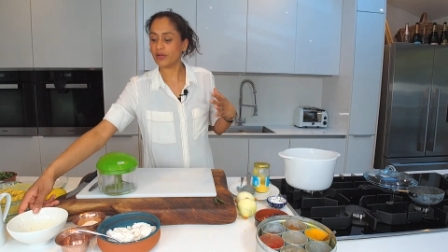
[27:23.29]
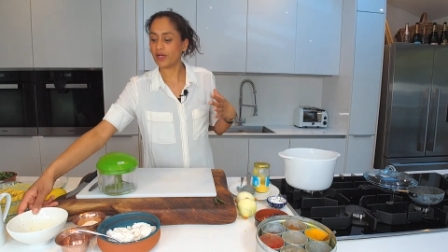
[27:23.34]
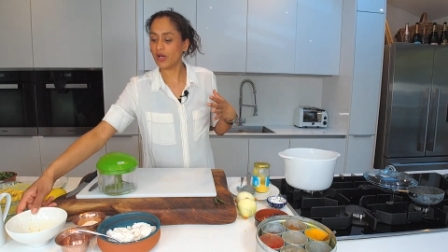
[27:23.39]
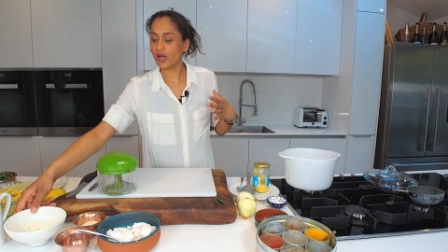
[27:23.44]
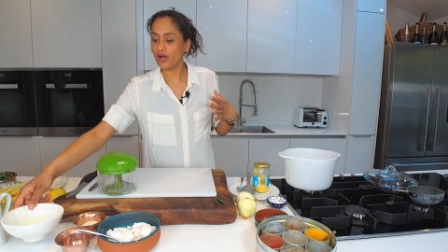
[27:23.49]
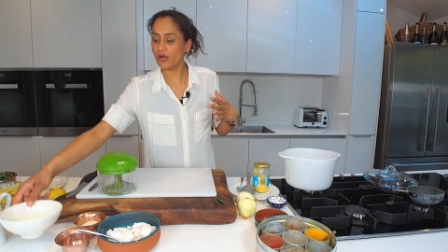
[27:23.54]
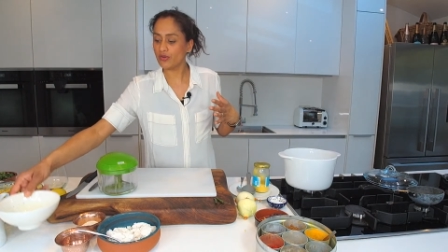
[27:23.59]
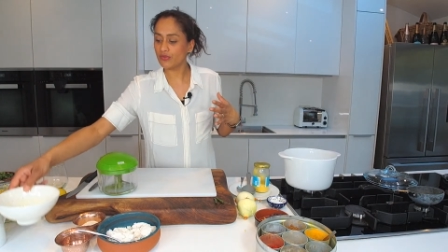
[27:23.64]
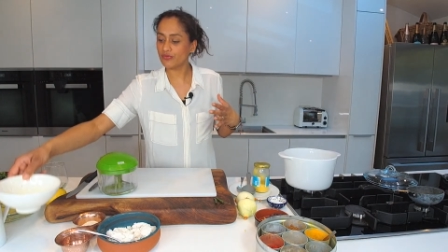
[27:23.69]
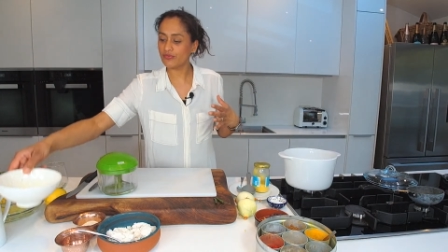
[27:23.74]
But
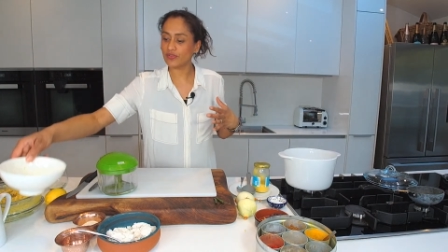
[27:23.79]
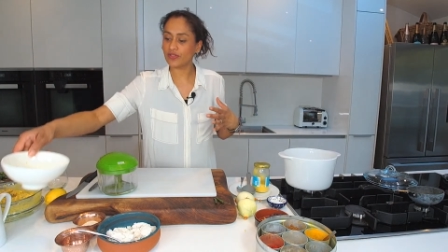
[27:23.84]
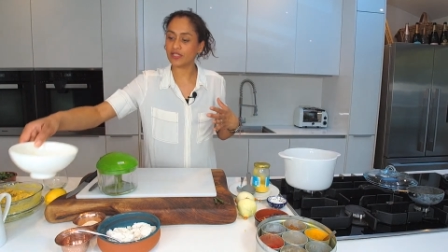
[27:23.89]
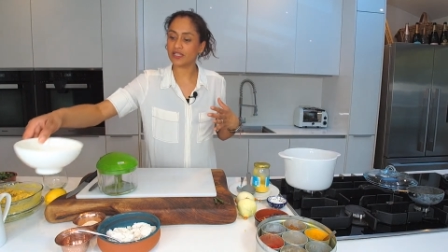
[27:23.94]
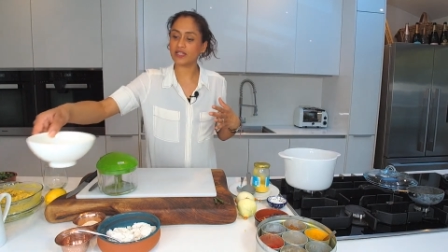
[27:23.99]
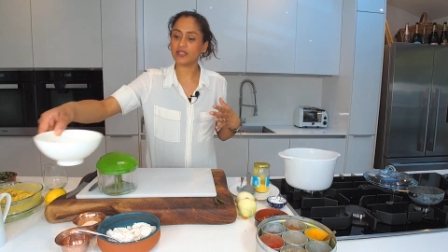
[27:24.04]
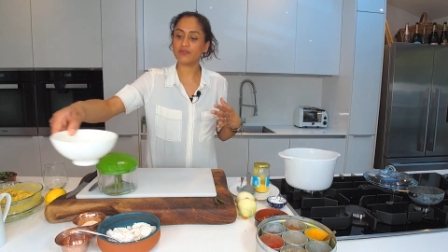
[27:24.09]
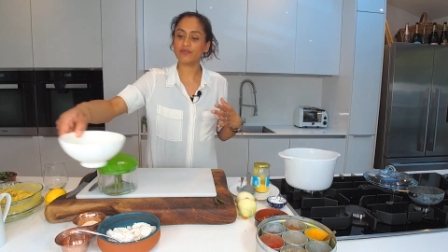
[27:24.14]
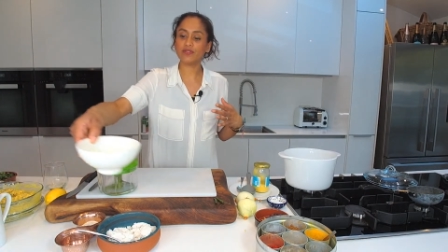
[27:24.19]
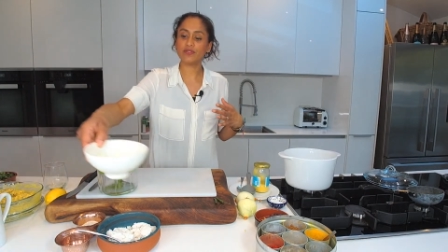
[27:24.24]

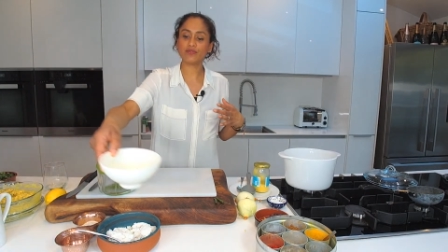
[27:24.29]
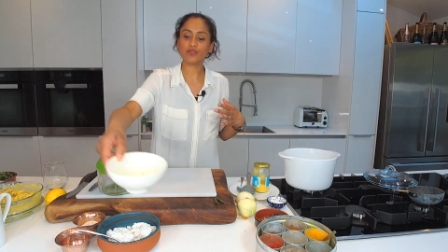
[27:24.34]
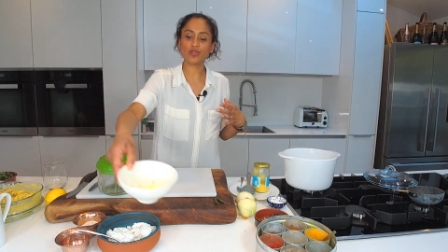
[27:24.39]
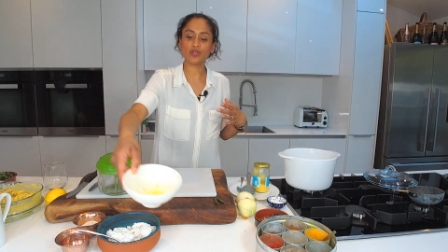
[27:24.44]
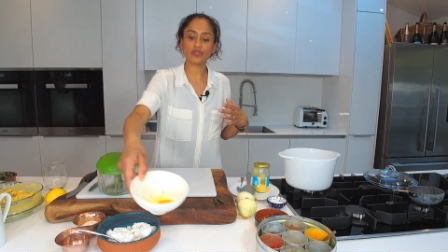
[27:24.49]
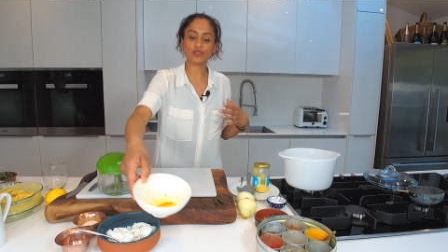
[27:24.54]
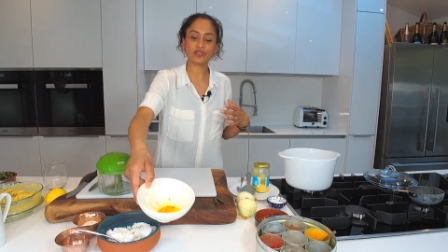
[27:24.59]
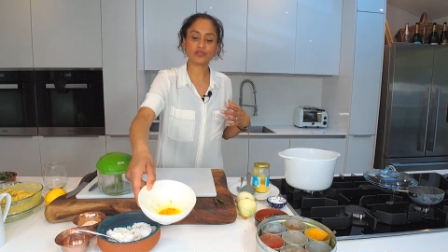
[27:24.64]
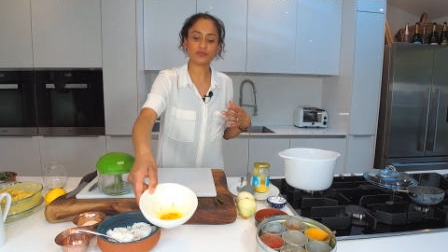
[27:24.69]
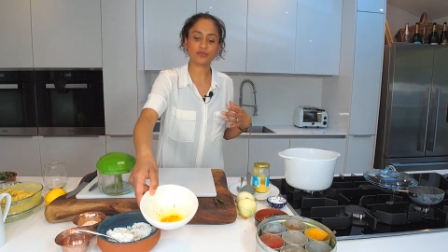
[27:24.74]
hopefully, if you've
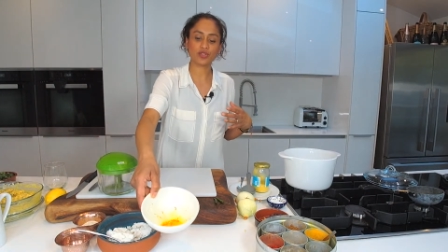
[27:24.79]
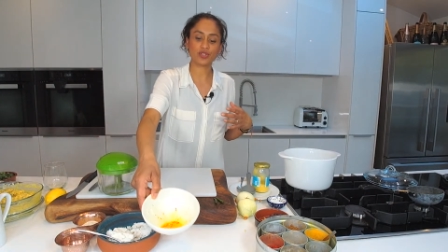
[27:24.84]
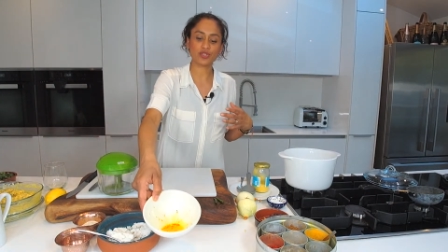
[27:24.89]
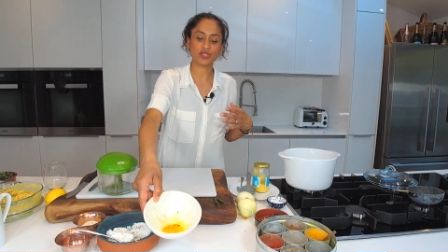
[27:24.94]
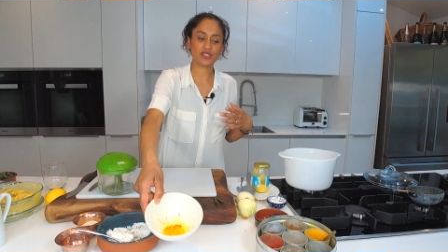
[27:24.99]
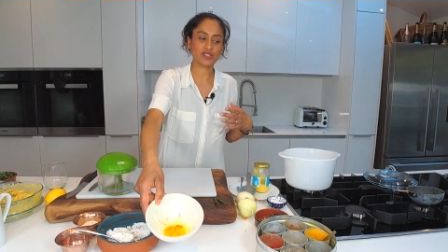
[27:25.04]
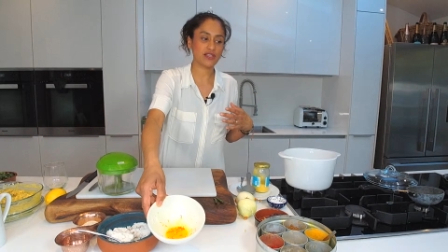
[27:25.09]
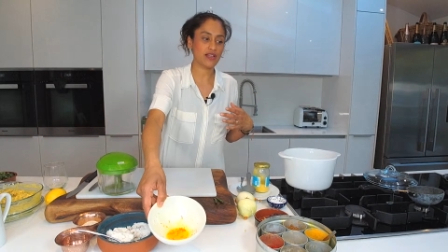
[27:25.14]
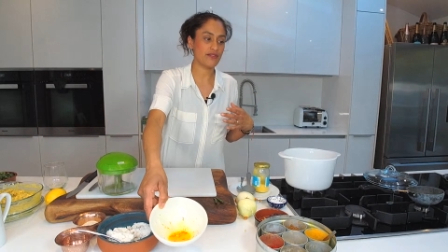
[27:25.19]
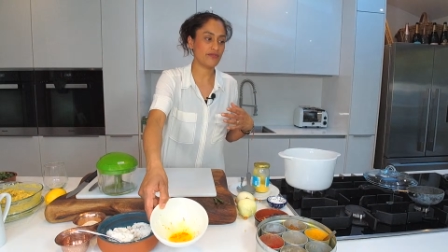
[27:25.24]
got some
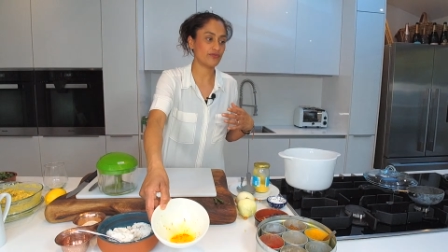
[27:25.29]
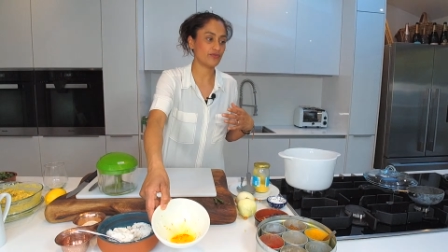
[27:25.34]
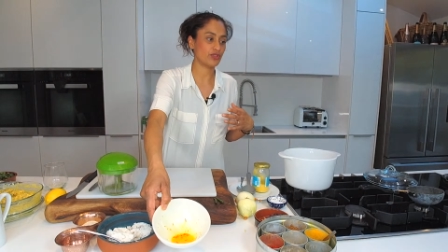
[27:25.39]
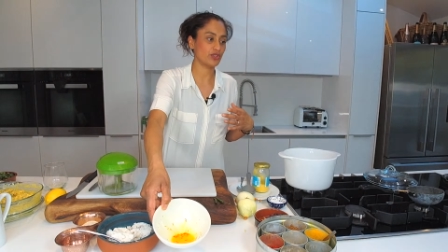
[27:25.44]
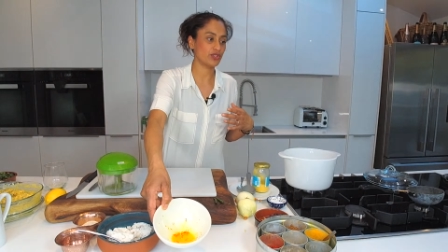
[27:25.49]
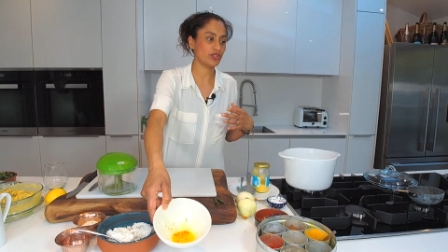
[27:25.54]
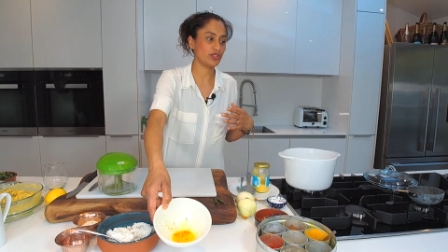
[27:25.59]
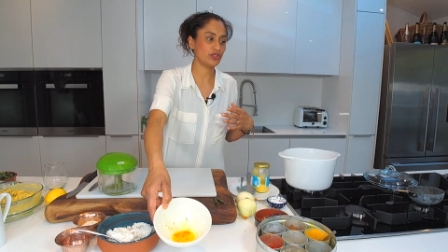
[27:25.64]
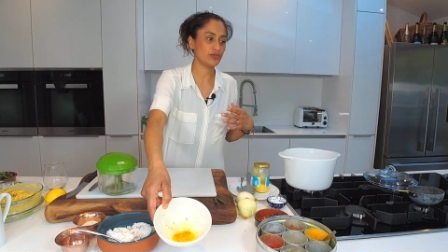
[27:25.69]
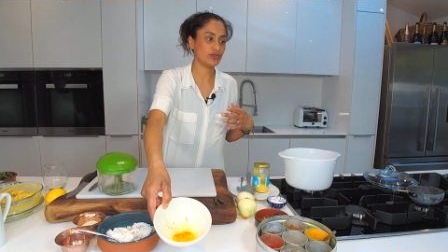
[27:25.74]
good
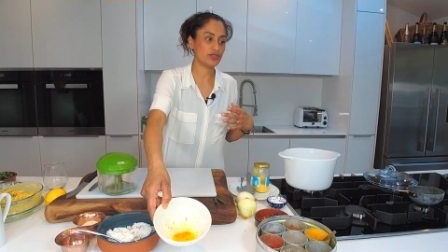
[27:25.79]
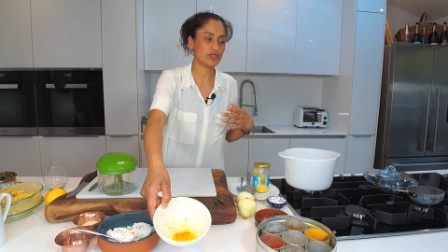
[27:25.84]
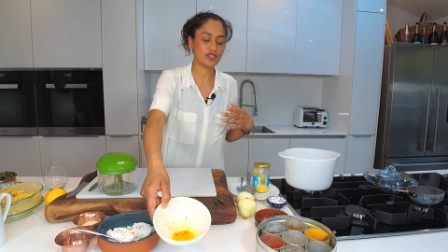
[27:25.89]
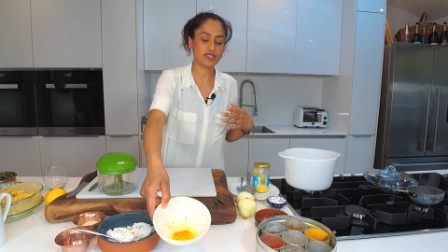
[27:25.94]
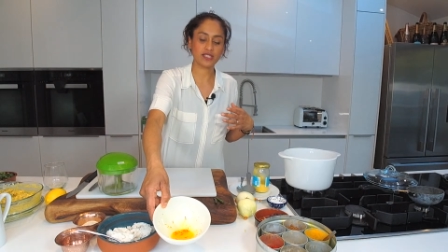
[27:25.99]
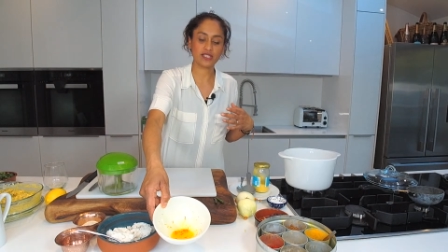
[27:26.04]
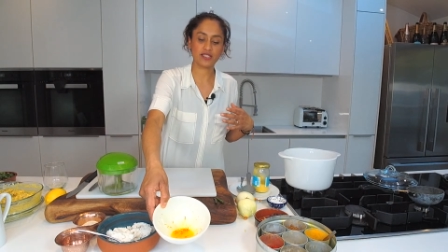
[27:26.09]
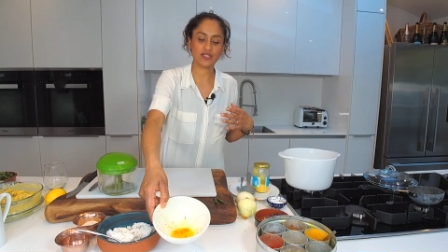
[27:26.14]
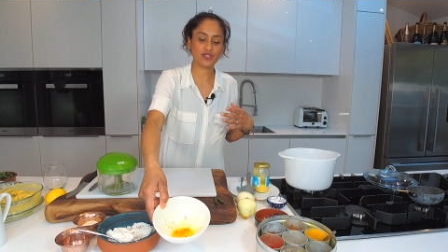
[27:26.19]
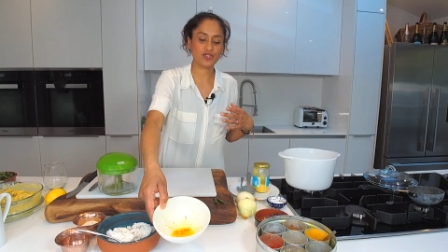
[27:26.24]
saffron, you'll
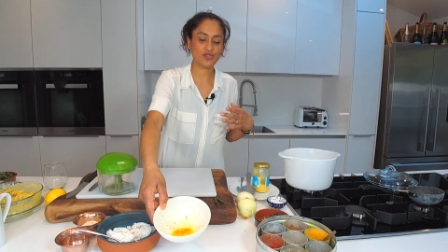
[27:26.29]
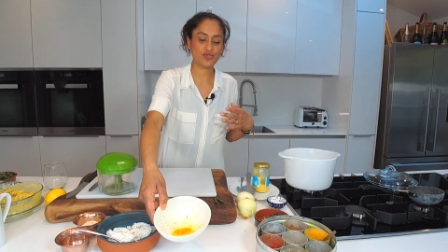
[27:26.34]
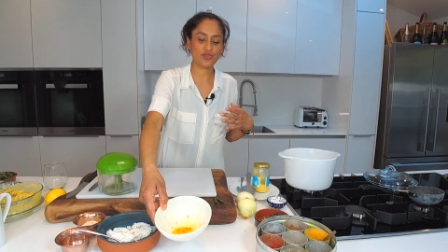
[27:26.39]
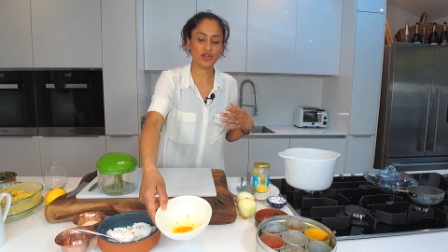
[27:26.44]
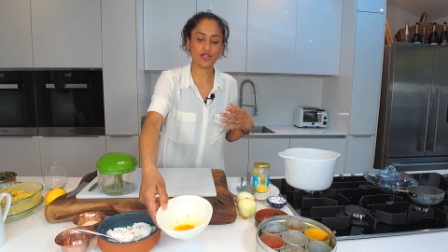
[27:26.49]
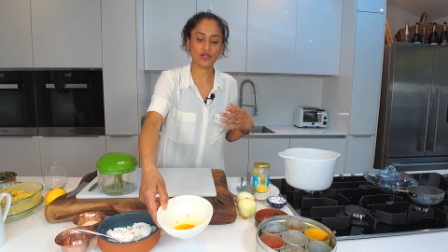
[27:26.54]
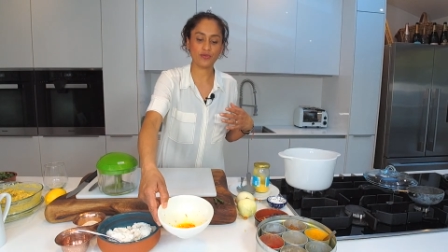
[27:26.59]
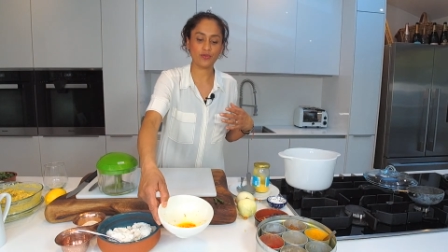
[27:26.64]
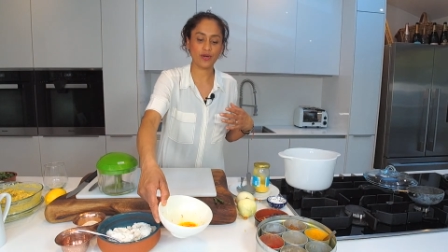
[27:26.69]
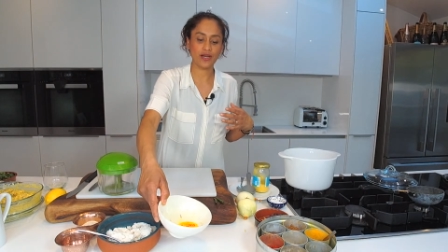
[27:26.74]
see
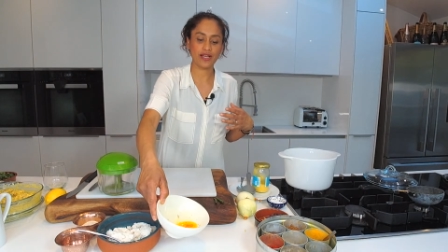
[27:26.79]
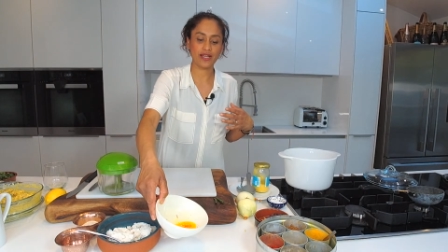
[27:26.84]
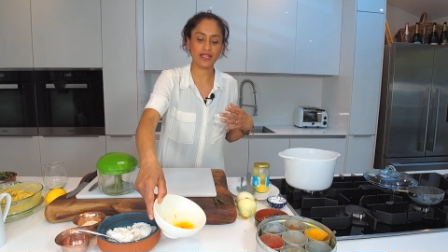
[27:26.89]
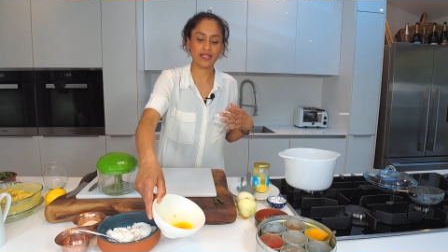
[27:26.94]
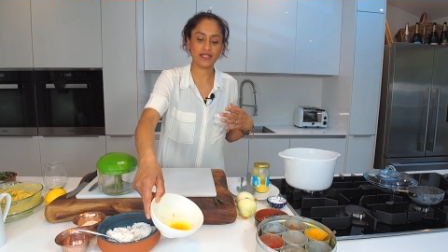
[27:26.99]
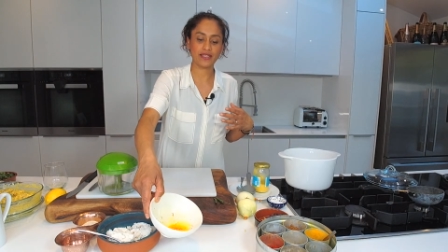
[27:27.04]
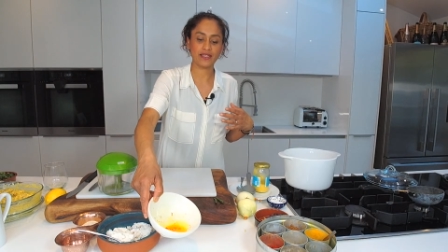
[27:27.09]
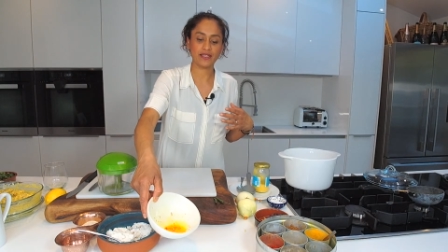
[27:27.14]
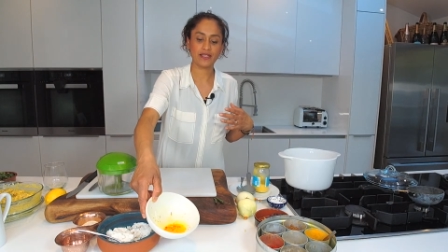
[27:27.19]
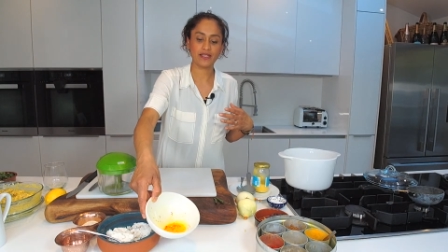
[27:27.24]
straight
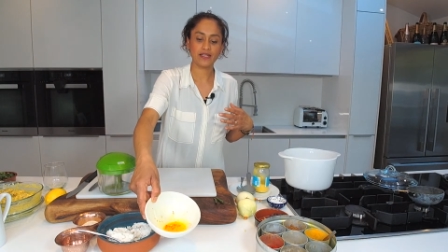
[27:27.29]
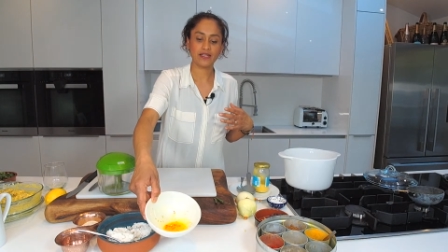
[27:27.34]
away